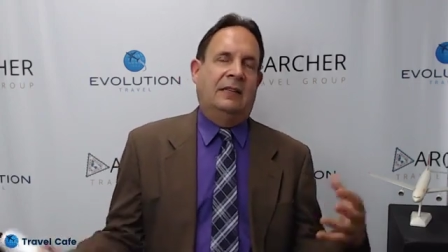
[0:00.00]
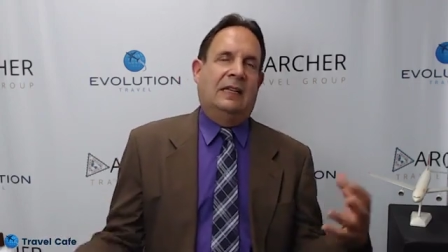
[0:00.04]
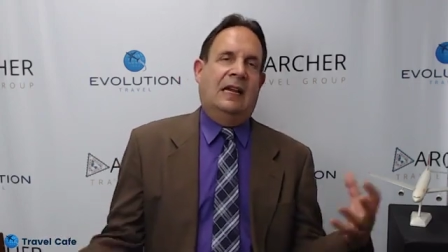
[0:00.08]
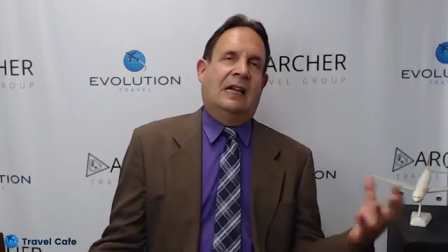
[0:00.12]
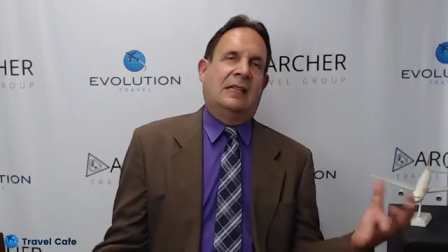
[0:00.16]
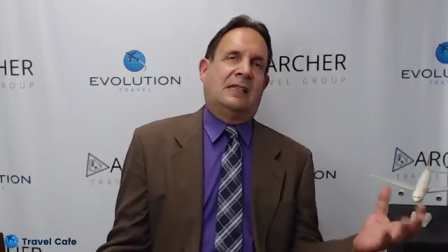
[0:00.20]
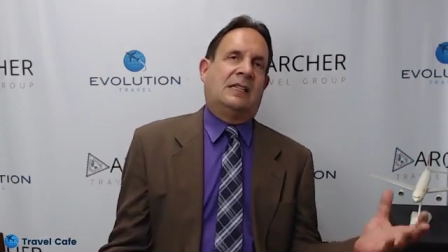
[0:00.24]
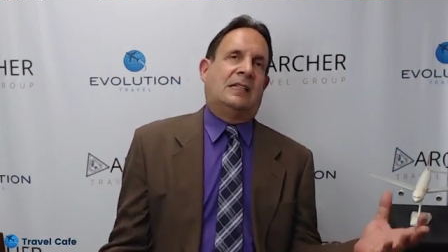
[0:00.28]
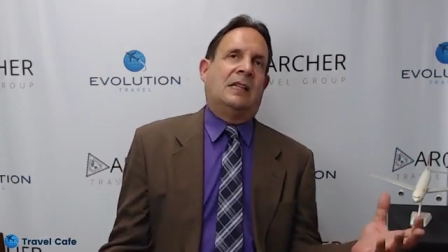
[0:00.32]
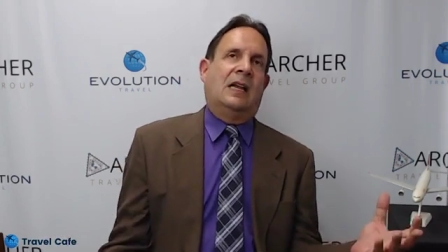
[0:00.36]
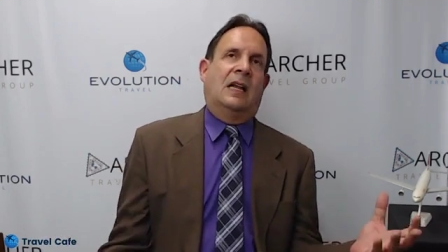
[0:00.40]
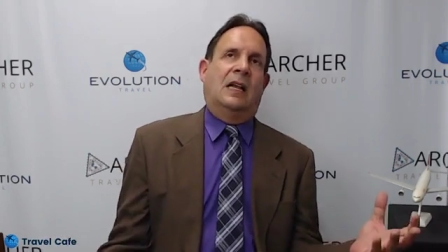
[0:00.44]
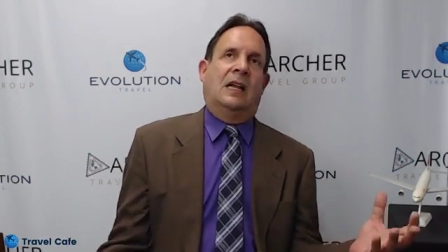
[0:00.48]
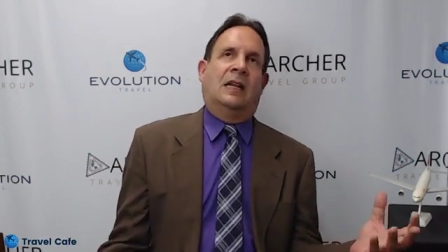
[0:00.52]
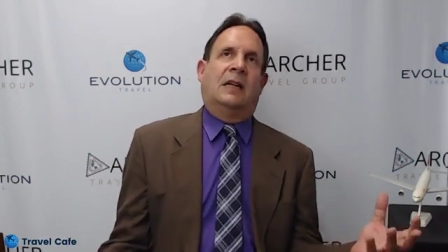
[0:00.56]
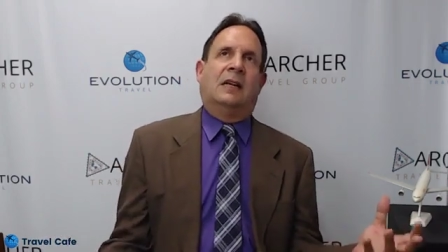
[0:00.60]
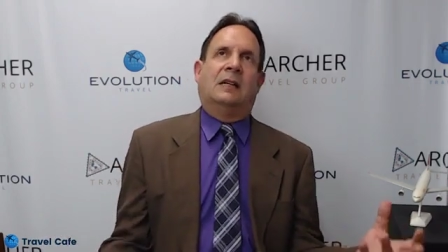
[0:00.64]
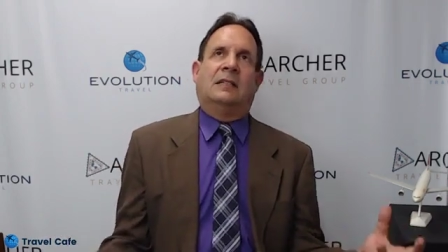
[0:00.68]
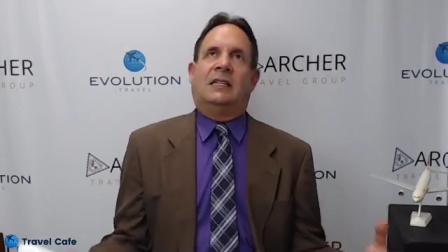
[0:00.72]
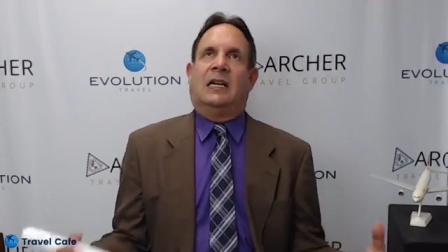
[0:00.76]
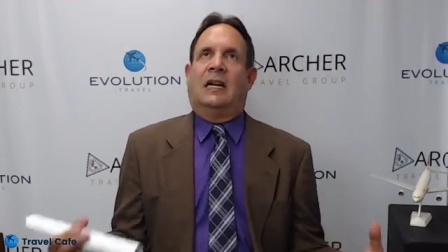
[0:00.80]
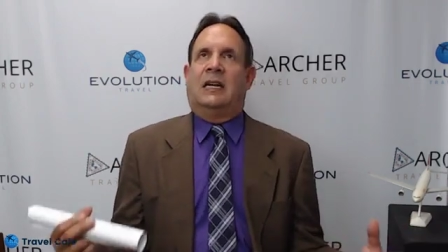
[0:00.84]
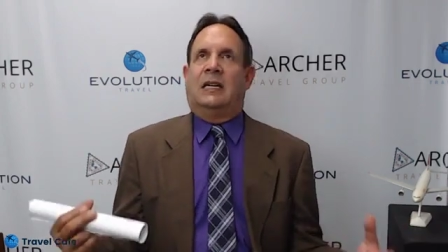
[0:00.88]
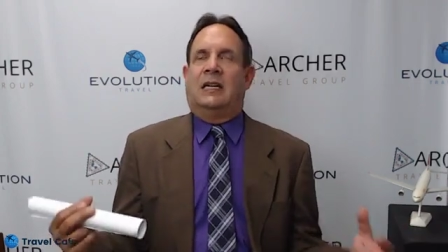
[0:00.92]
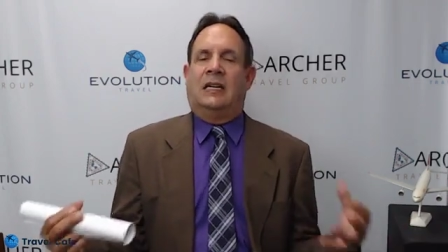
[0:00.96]
that sun and
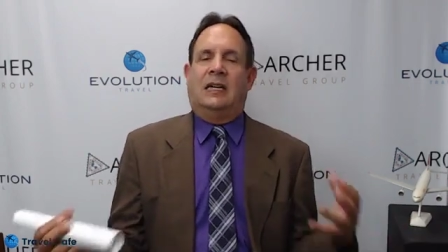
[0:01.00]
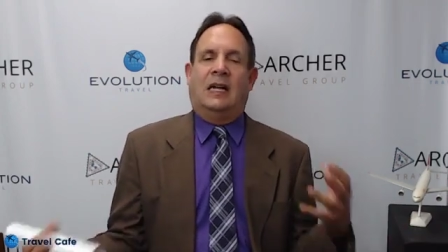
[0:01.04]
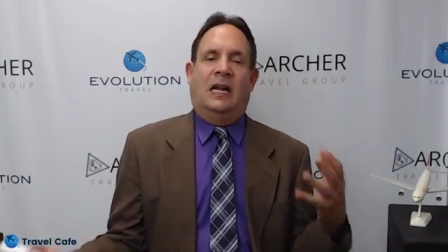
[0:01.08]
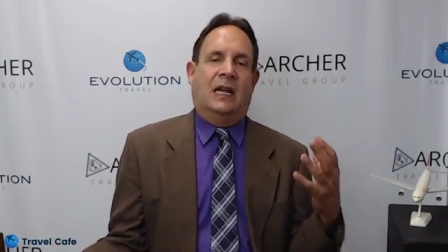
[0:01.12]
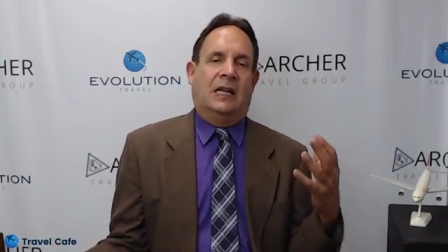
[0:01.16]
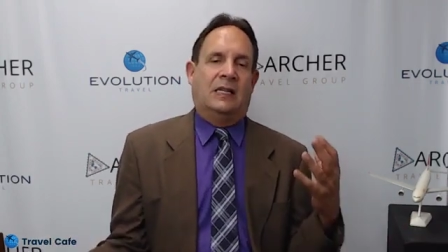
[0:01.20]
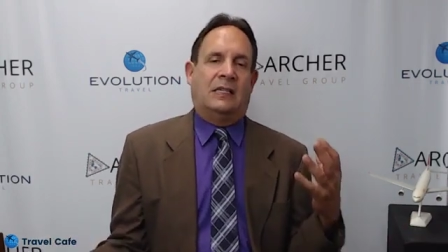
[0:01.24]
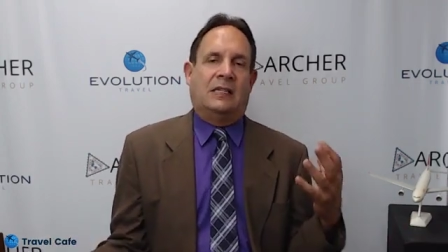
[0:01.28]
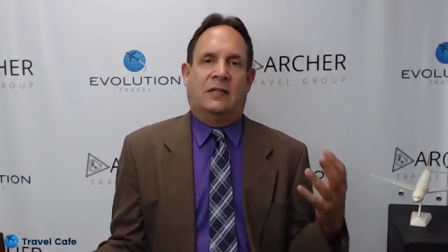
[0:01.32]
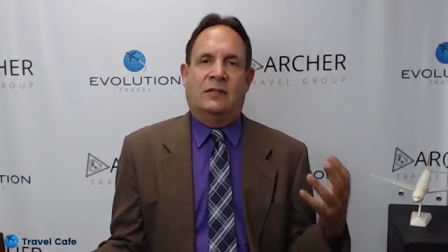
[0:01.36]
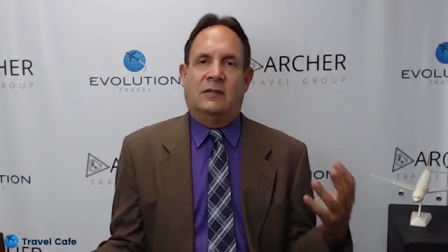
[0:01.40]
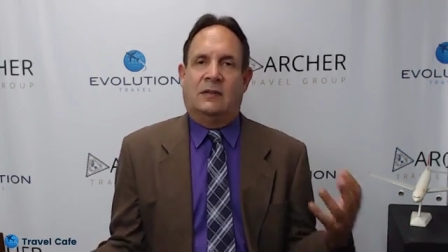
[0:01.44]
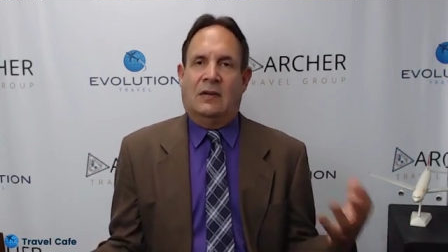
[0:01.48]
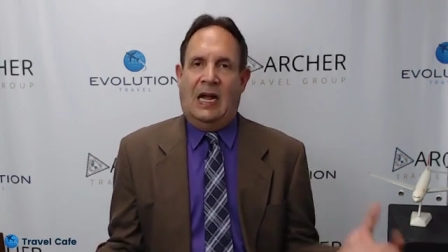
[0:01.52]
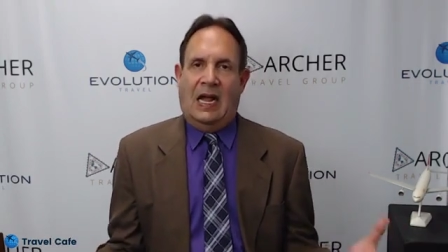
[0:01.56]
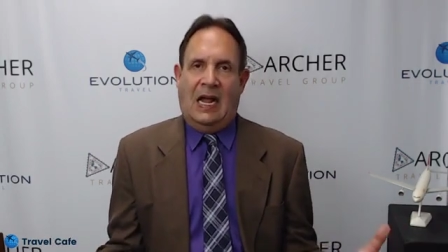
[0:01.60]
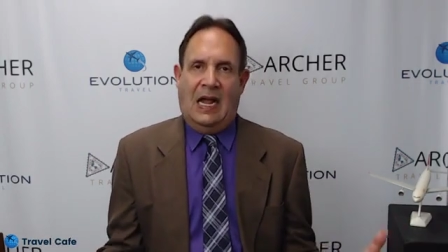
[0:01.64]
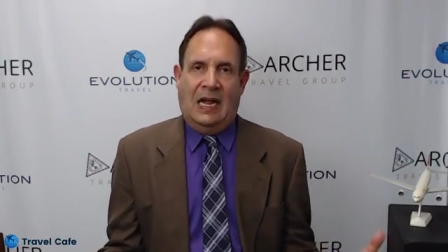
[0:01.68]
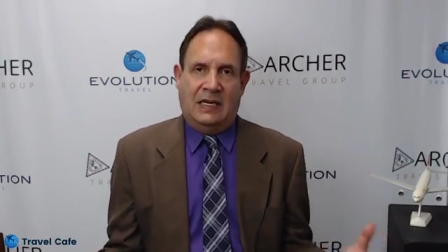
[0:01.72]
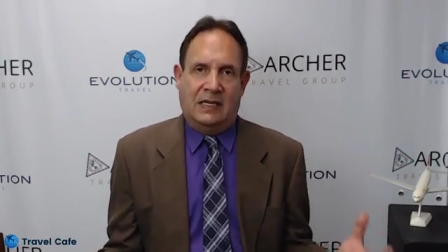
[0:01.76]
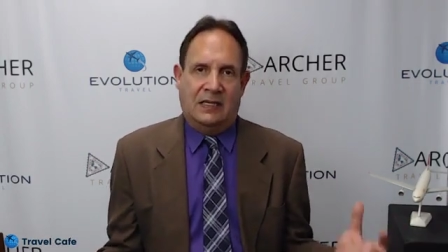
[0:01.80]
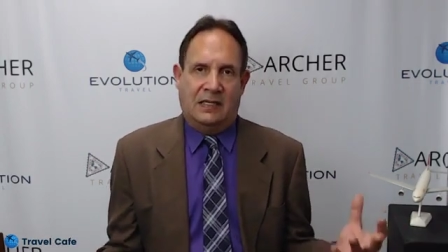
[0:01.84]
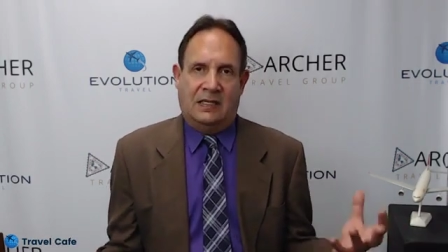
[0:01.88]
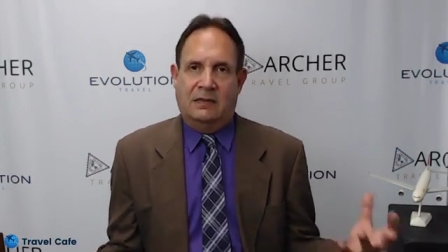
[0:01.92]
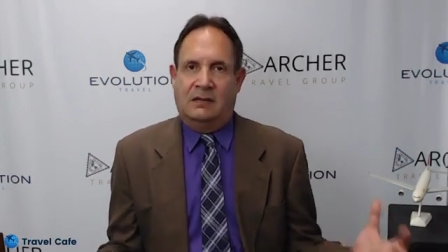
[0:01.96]
da da da, it's too
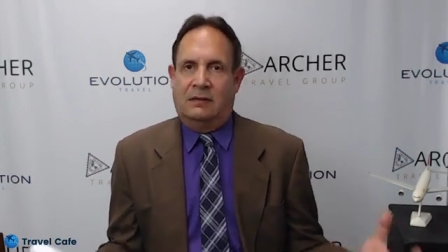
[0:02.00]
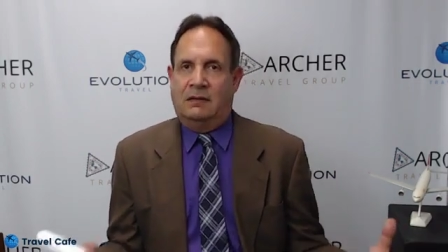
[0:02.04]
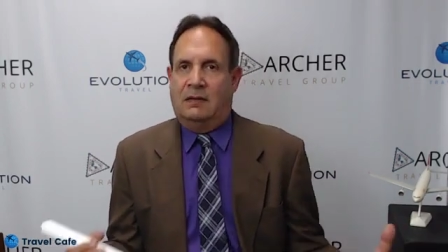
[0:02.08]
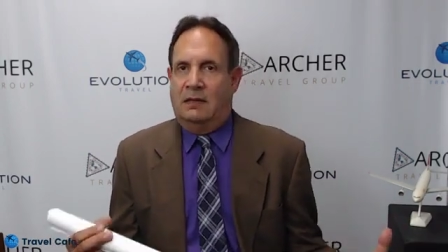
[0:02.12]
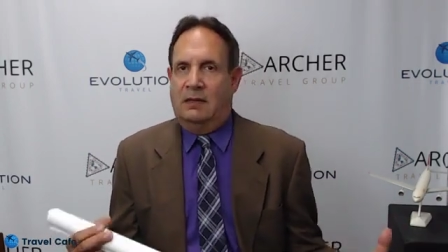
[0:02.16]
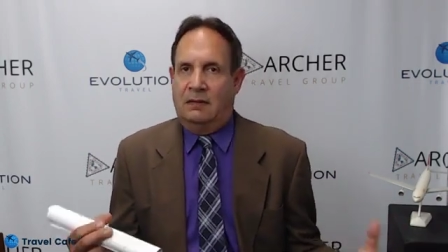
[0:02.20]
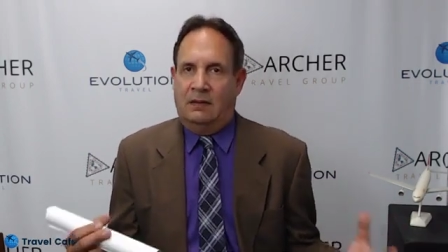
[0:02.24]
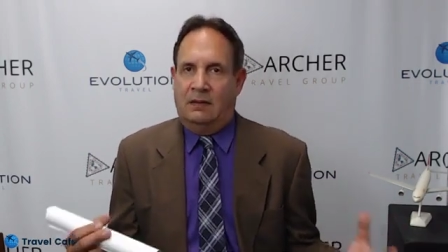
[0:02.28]
hot, it's too good.